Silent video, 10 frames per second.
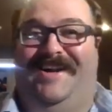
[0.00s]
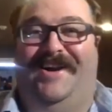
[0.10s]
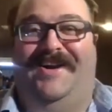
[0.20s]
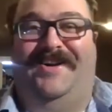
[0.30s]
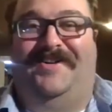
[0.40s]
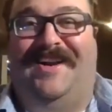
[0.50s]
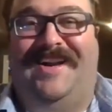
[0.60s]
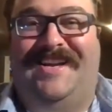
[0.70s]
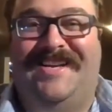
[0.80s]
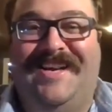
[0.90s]
All
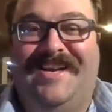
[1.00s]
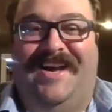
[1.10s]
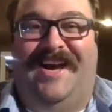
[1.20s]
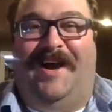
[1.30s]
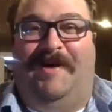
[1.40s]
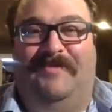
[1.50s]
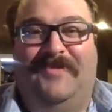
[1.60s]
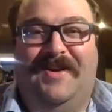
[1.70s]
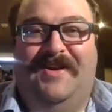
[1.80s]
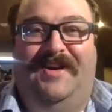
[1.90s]
right.
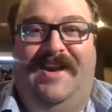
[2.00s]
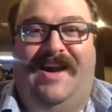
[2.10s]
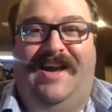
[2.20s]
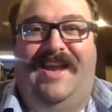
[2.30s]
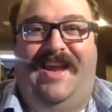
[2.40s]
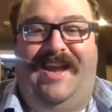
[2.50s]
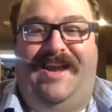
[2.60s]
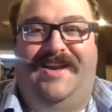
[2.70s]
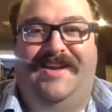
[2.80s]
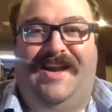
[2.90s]
Got
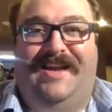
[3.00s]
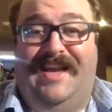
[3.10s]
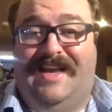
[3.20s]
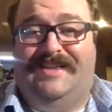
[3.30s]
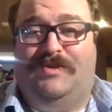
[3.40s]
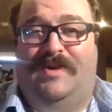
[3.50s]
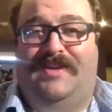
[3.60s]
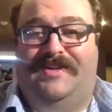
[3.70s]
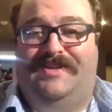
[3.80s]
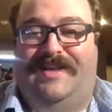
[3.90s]
a guest
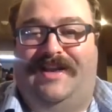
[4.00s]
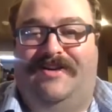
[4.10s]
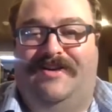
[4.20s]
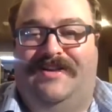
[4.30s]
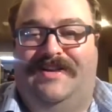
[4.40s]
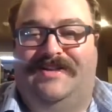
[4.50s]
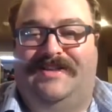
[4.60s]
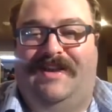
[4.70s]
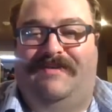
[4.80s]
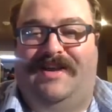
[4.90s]
with us here this
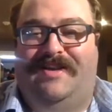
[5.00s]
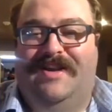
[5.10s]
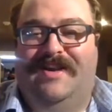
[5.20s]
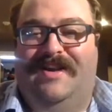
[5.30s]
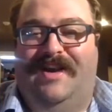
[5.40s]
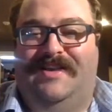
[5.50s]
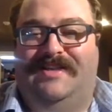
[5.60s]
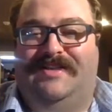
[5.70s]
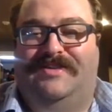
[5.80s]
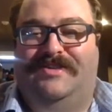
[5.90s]
evening.
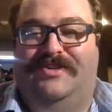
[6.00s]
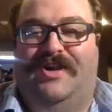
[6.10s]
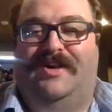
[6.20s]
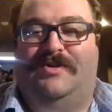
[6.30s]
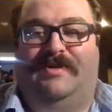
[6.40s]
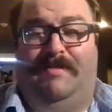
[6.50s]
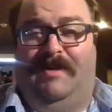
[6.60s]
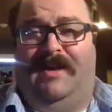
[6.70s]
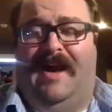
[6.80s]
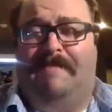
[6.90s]
This is Joshua
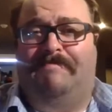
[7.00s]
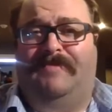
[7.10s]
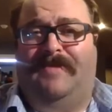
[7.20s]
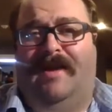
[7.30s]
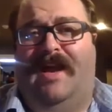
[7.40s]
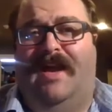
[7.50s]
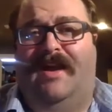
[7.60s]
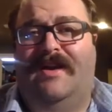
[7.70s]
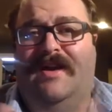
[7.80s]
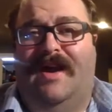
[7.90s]
Lippincott,
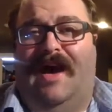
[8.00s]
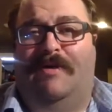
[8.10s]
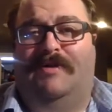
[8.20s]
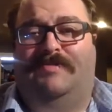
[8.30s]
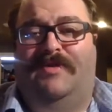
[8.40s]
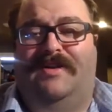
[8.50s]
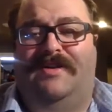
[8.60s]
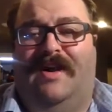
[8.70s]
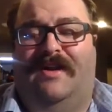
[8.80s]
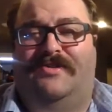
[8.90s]
and I was put in
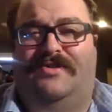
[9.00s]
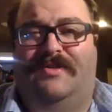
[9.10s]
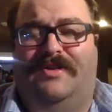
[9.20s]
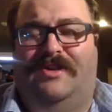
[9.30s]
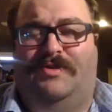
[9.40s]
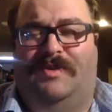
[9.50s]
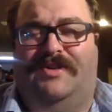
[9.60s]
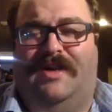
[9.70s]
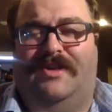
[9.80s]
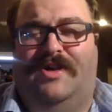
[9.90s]
touch with
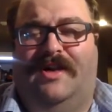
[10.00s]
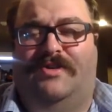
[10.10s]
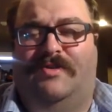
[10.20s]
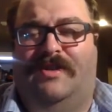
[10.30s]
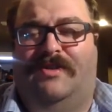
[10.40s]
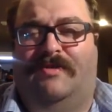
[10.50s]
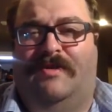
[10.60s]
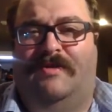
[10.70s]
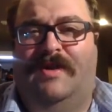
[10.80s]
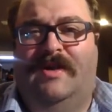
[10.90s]
Joshua
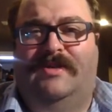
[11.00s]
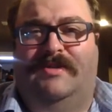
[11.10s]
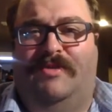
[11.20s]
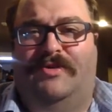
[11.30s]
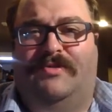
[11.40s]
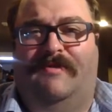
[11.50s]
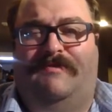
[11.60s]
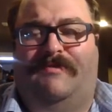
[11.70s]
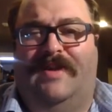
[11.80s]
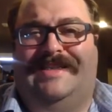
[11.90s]
through some mutual
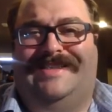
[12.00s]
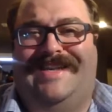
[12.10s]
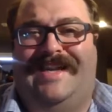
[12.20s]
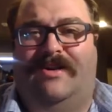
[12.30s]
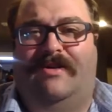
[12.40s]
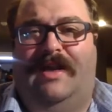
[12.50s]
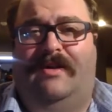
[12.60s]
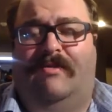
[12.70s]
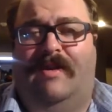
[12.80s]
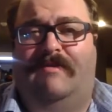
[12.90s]
friends here
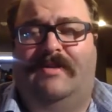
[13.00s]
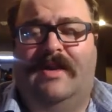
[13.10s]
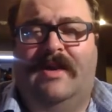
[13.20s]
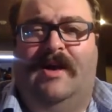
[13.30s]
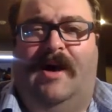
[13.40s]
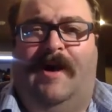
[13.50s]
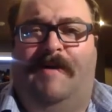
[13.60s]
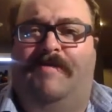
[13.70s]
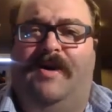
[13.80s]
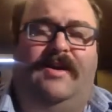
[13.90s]
in Greenville,
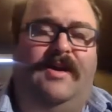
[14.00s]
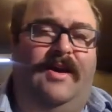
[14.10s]
but